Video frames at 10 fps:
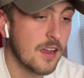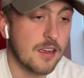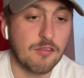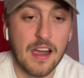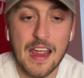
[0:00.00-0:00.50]

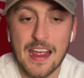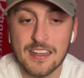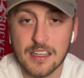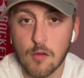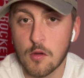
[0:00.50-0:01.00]
If I had
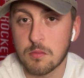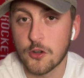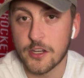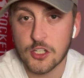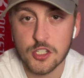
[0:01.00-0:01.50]
to give a
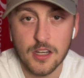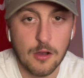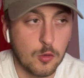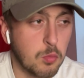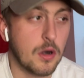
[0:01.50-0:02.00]
prediction, I
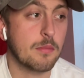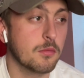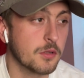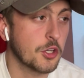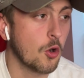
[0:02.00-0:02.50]
would
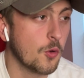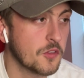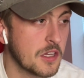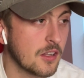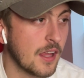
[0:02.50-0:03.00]
probably go with
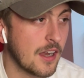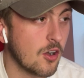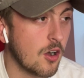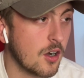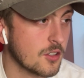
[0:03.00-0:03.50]
the Atlanta
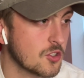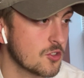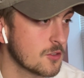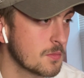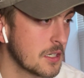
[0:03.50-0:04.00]
Hawks
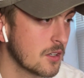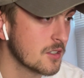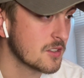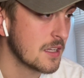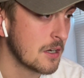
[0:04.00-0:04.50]
just
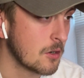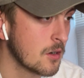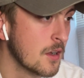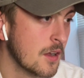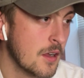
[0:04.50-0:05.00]
because they're
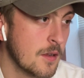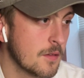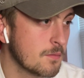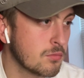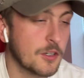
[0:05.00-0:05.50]

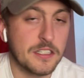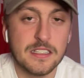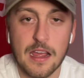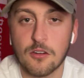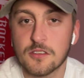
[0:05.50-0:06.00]
pretty
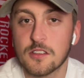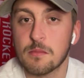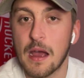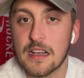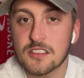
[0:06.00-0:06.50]
talented
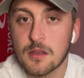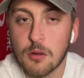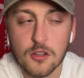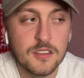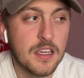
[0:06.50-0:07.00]

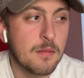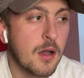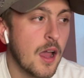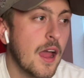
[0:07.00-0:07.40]
basketball team.